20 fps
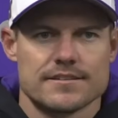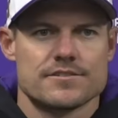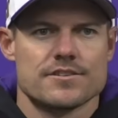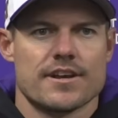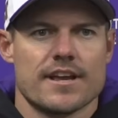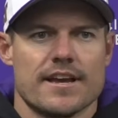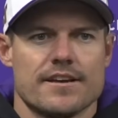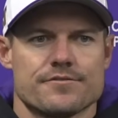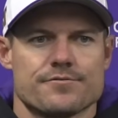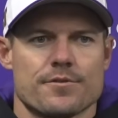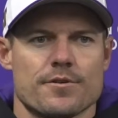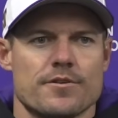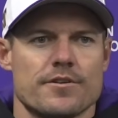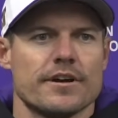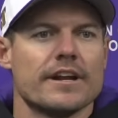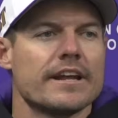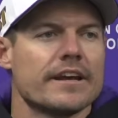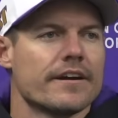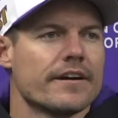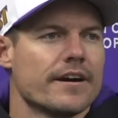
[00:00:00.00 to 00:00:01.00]
get you guys
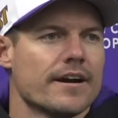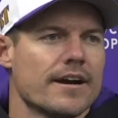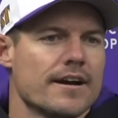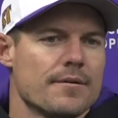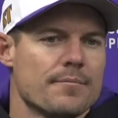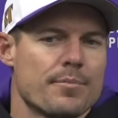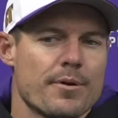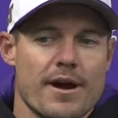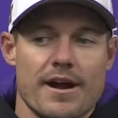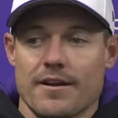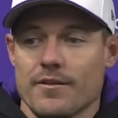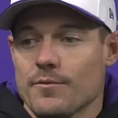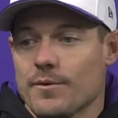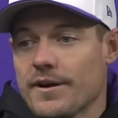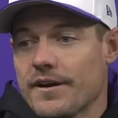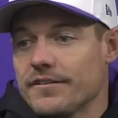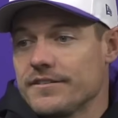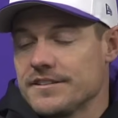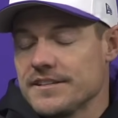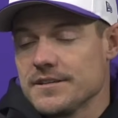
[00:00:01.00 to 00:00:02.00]
rolling here. I'm proud of the
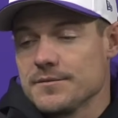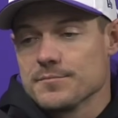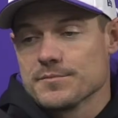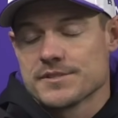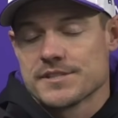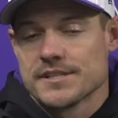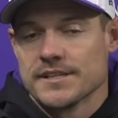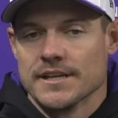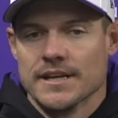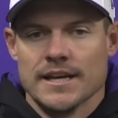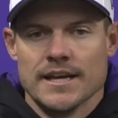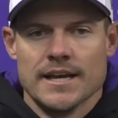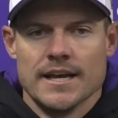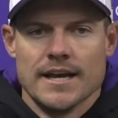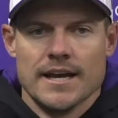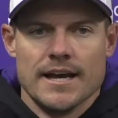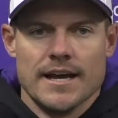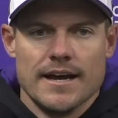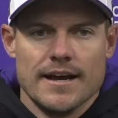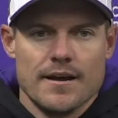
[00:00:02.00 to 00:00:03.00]
way our team's
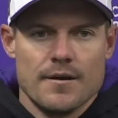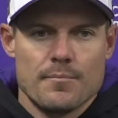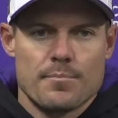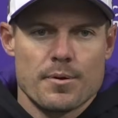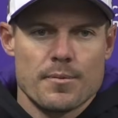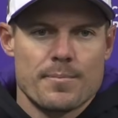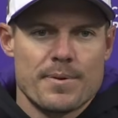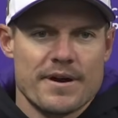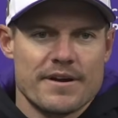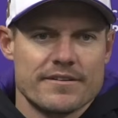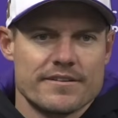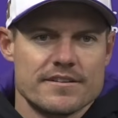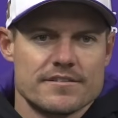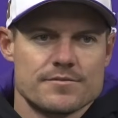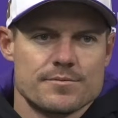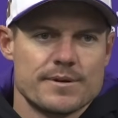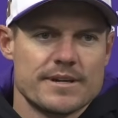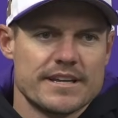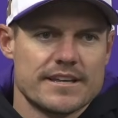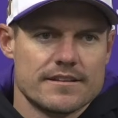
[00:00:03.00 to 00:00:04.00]
prepared
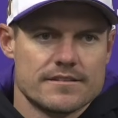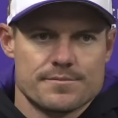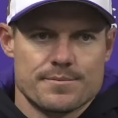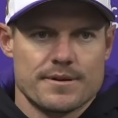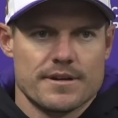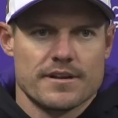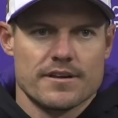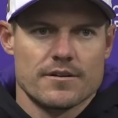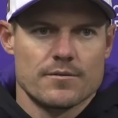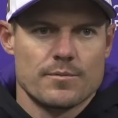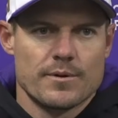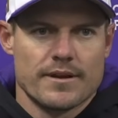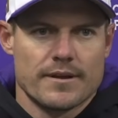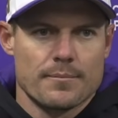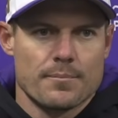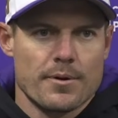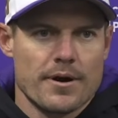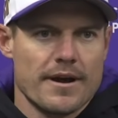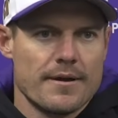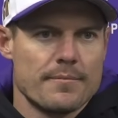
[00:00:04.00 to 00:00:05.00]
this week. It's been a good week
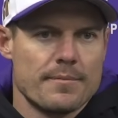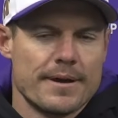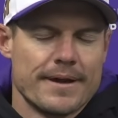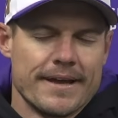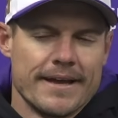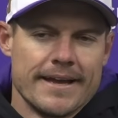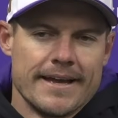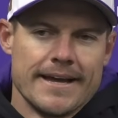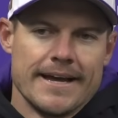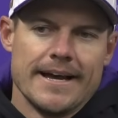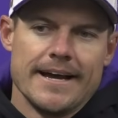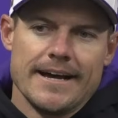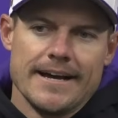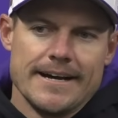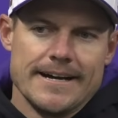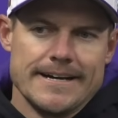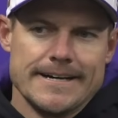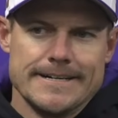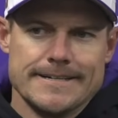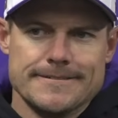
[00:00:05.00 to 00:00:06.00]
of prep.
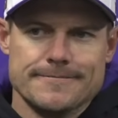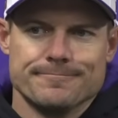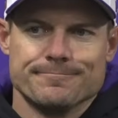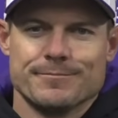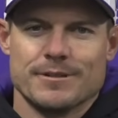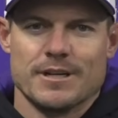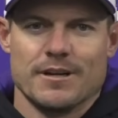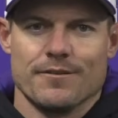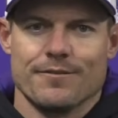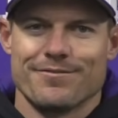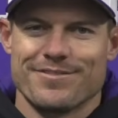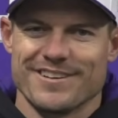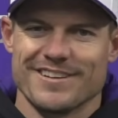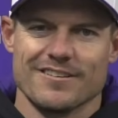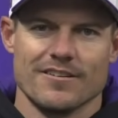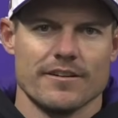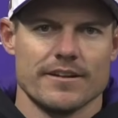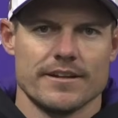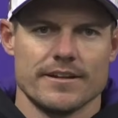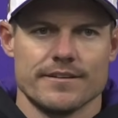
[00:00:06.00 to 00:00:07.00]
You know,
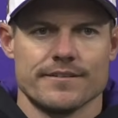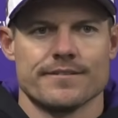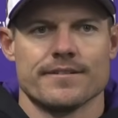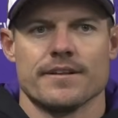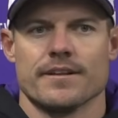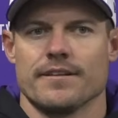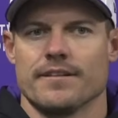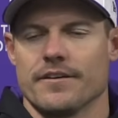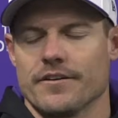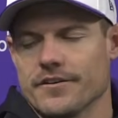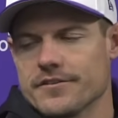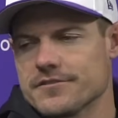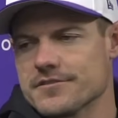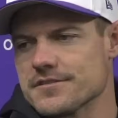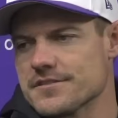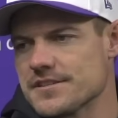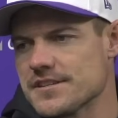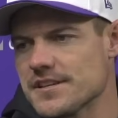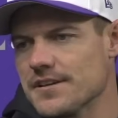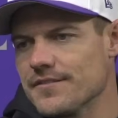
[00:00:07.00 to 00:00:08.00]
feeling the
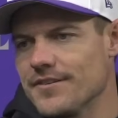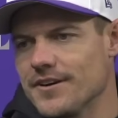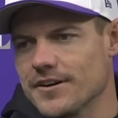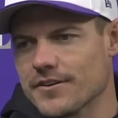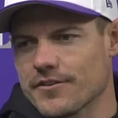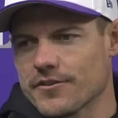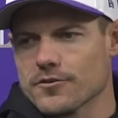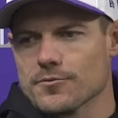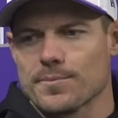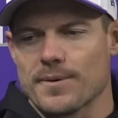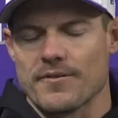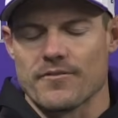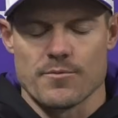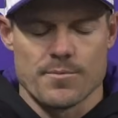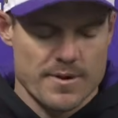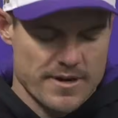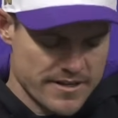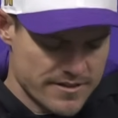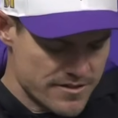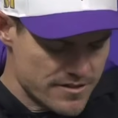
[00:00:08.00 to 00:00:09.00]
urgency of our group,
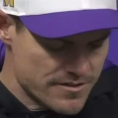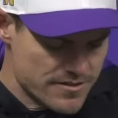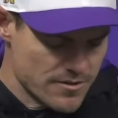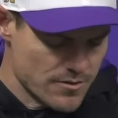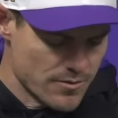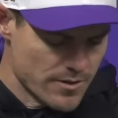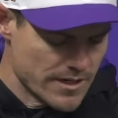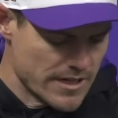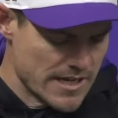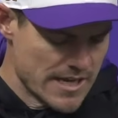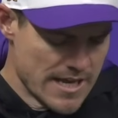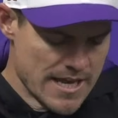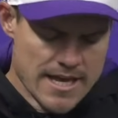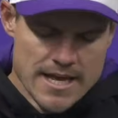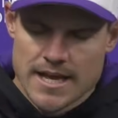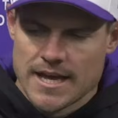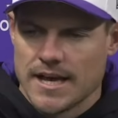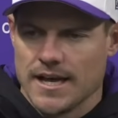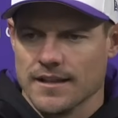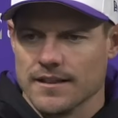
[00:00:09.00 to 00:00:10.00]
everybody just doing
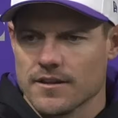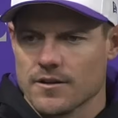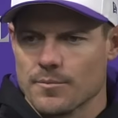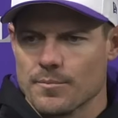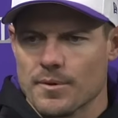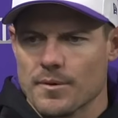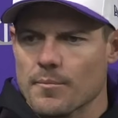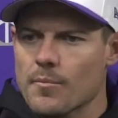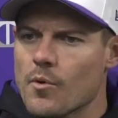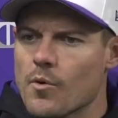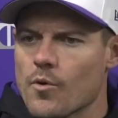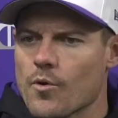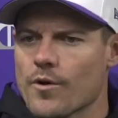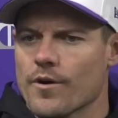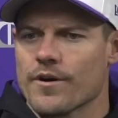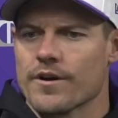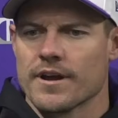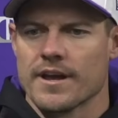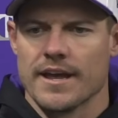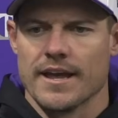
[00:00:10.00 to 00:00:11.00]
a little bit
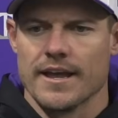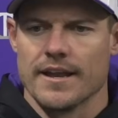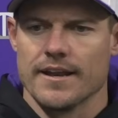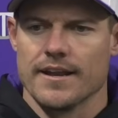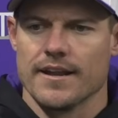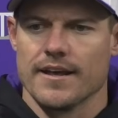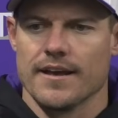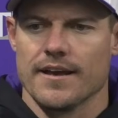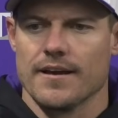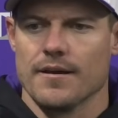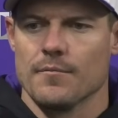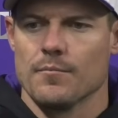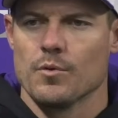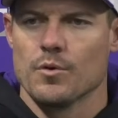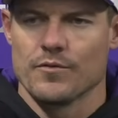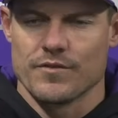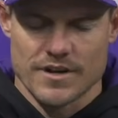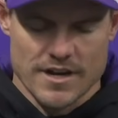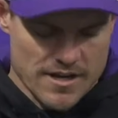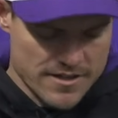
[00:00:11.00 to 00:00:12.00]
more and
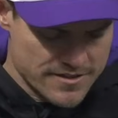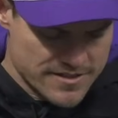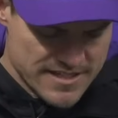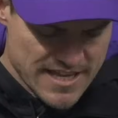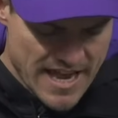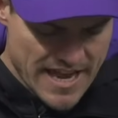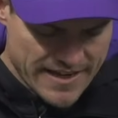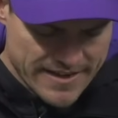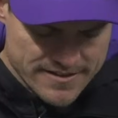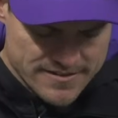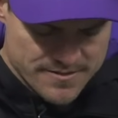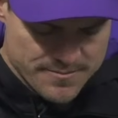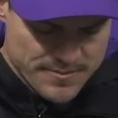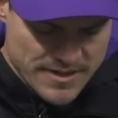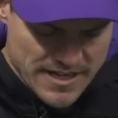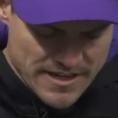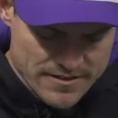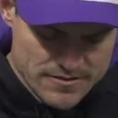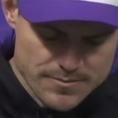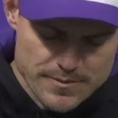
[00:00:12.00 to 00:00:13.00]
moving on, stacking some
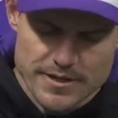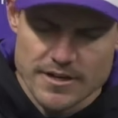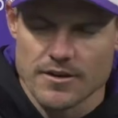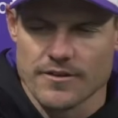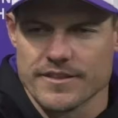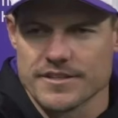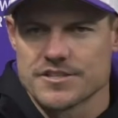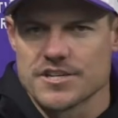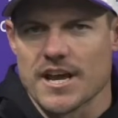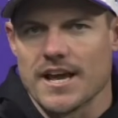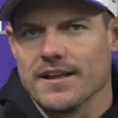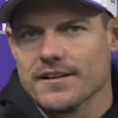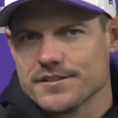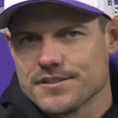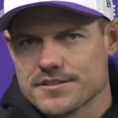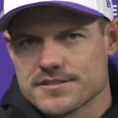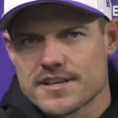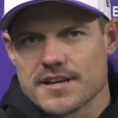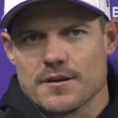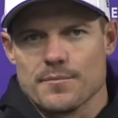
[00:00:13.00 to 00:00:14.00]
days. We know the
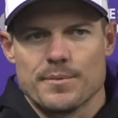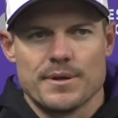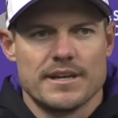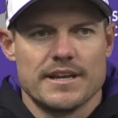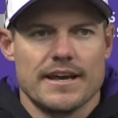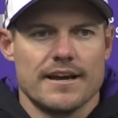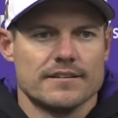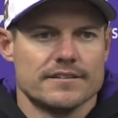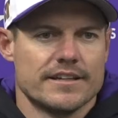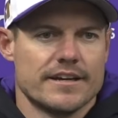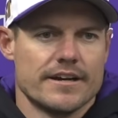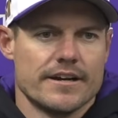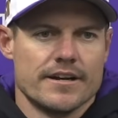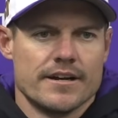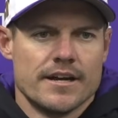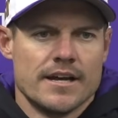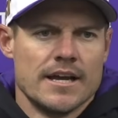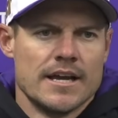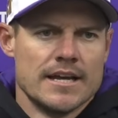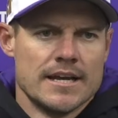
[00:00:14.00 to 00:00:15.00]
challenge it's going to be down
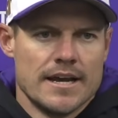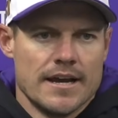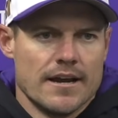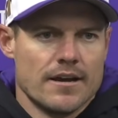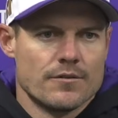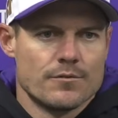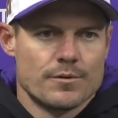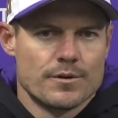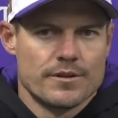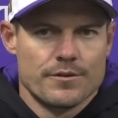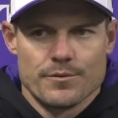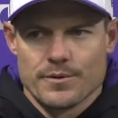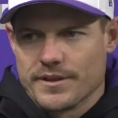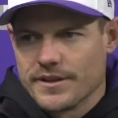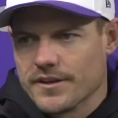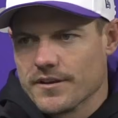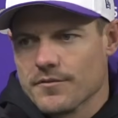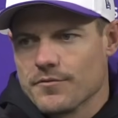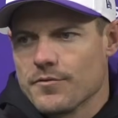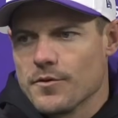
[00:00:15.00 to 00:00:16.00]
there. Really,
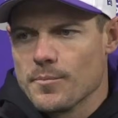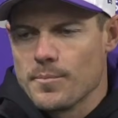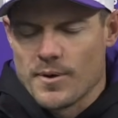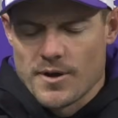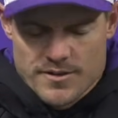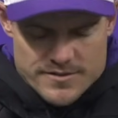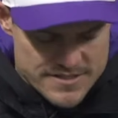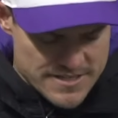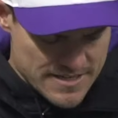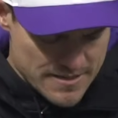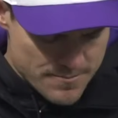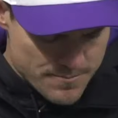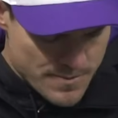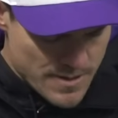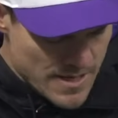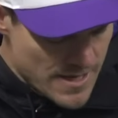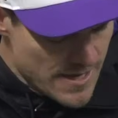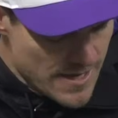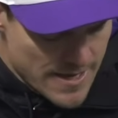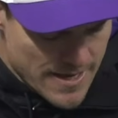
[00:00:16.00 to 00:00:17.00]
really good football team
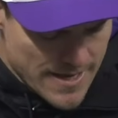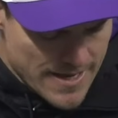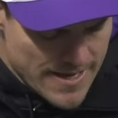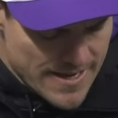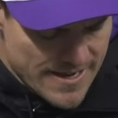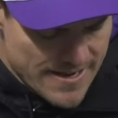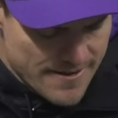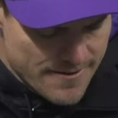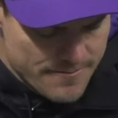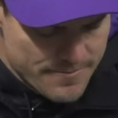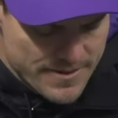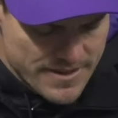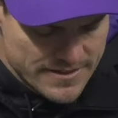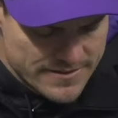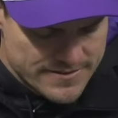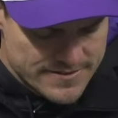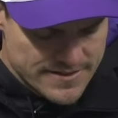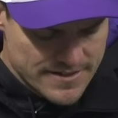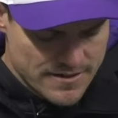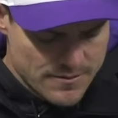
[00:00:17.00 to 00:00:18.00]

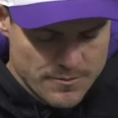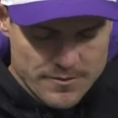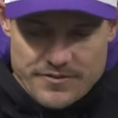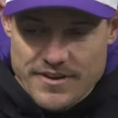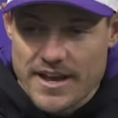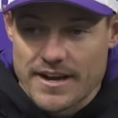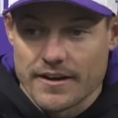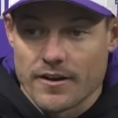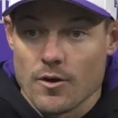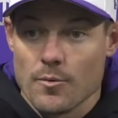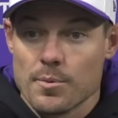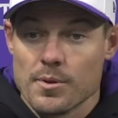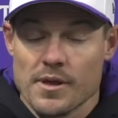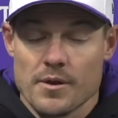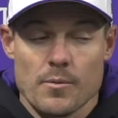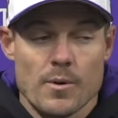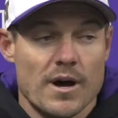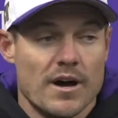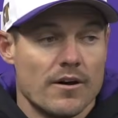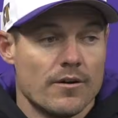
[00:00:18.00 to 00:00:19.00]
that we've got to go
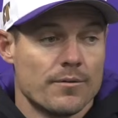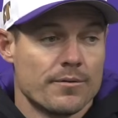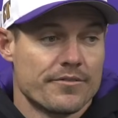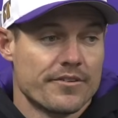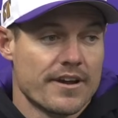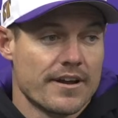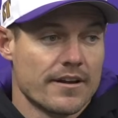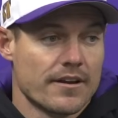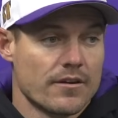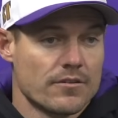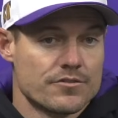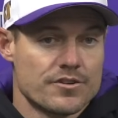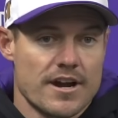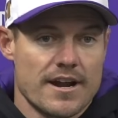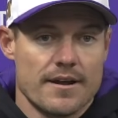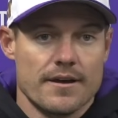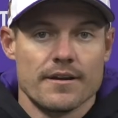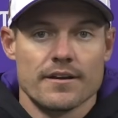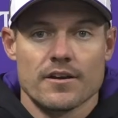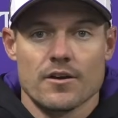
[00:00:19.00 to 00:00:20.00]
play well. We've got to go
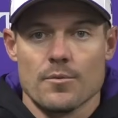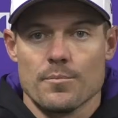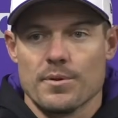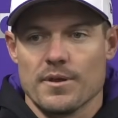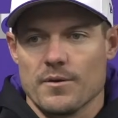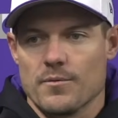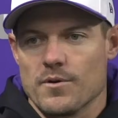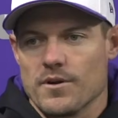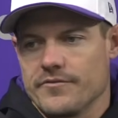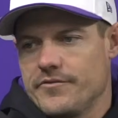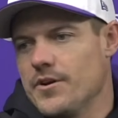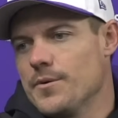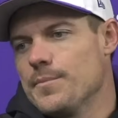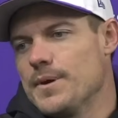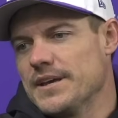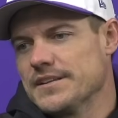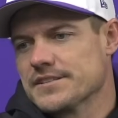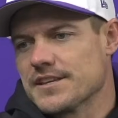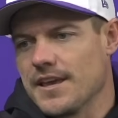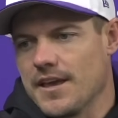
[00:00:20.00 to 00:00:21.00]
try to go play one of our
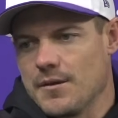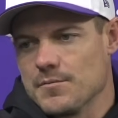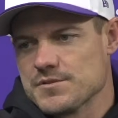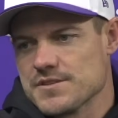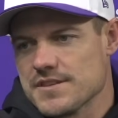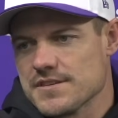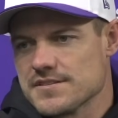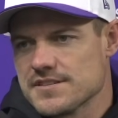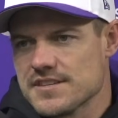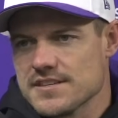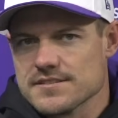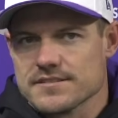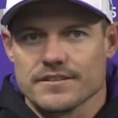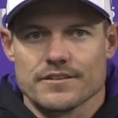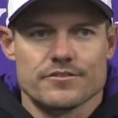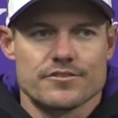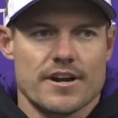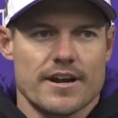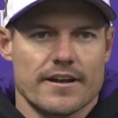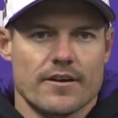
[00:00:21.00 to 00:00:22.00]
best games of the
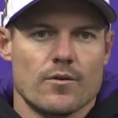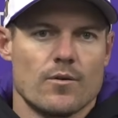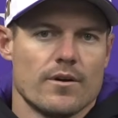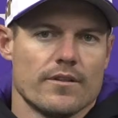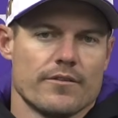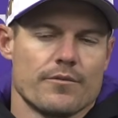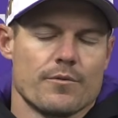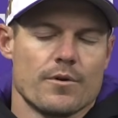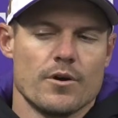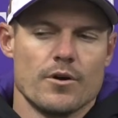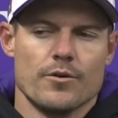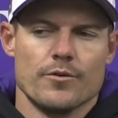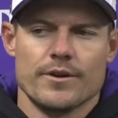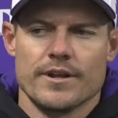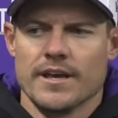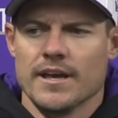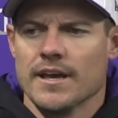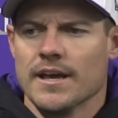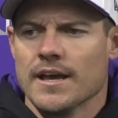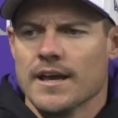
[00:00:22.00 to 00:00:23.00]
season to try to go on the
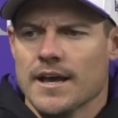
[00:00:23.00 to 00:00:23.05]
road